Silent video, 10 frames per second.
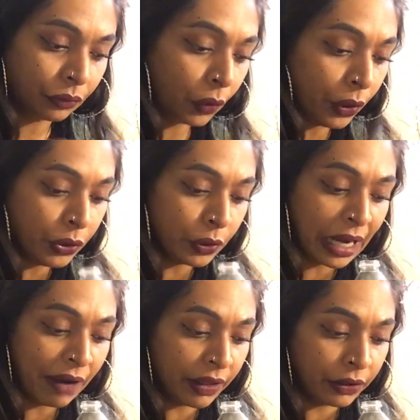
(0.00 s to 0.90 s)
Or you could
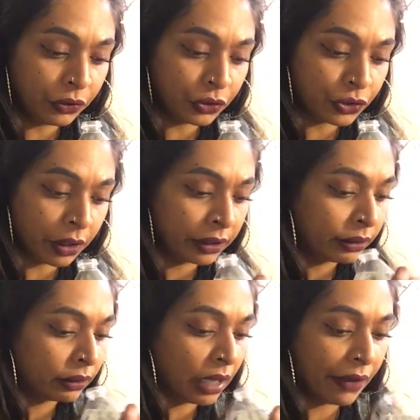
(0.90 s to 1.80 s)
have that in your chart,
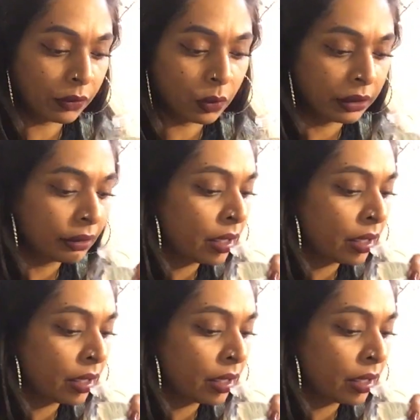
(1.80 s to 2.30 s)
either one.